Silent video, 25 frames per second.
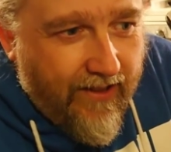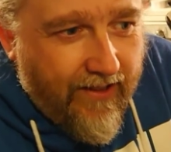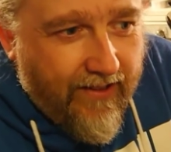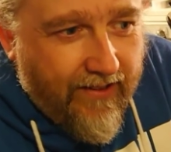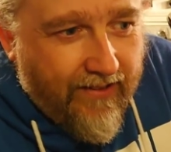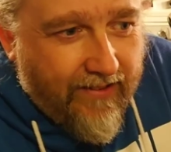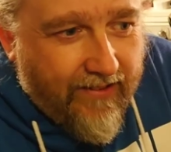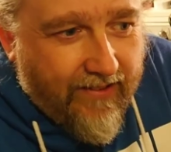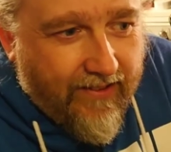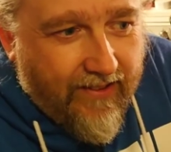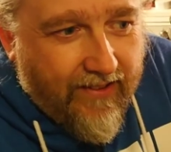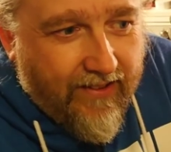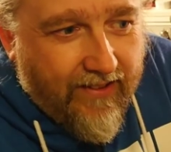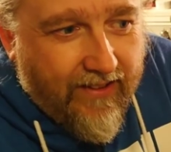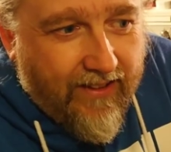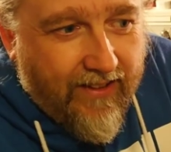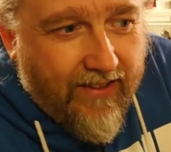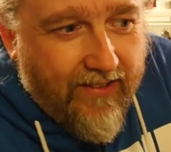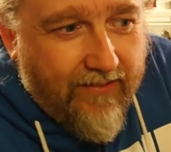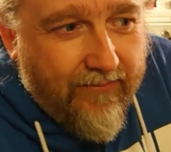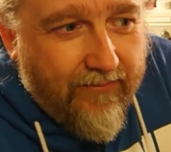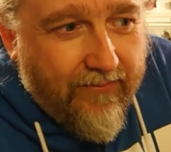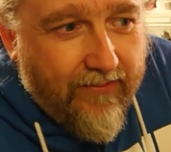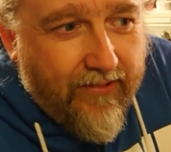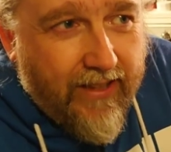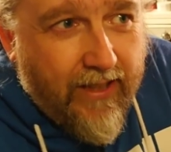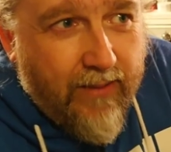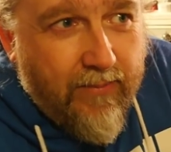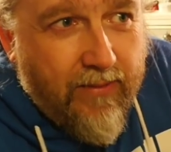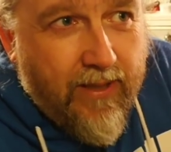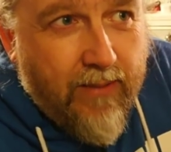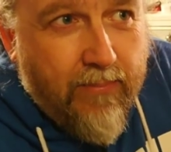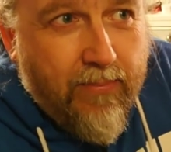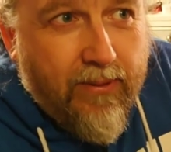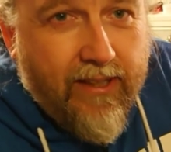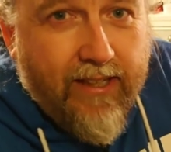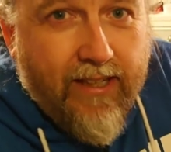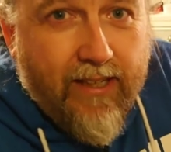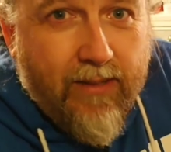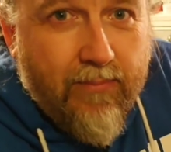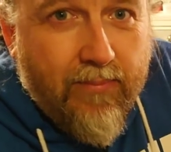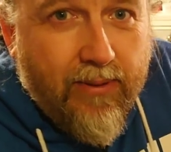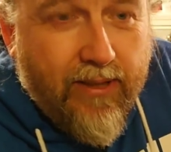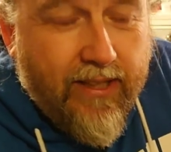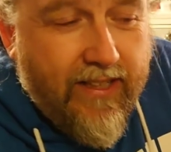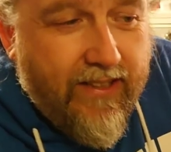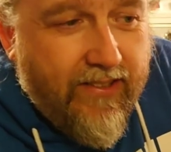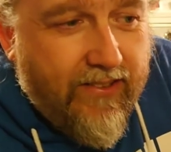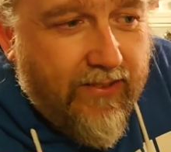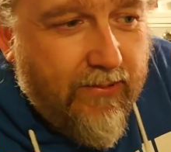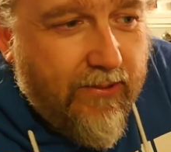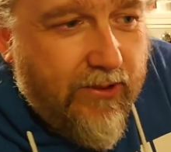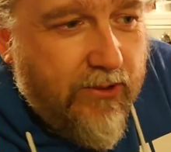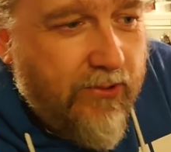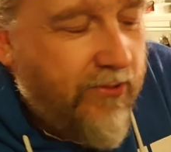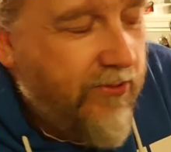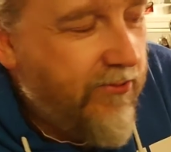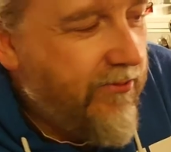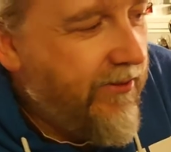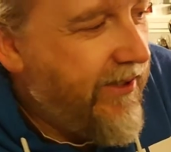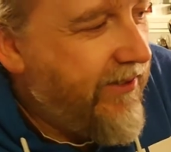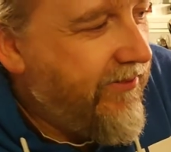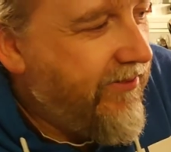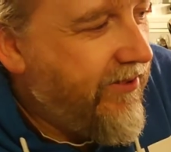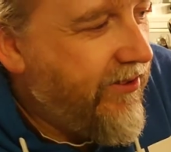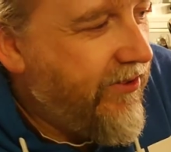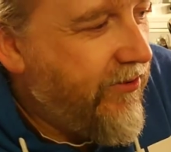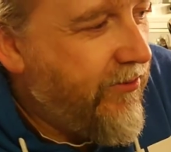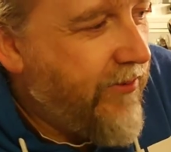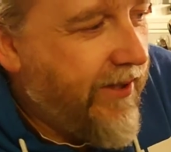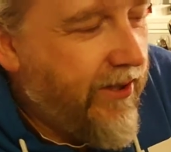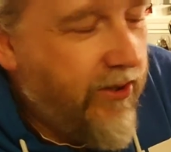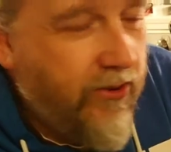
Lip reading: and let me play in place, which was great fun.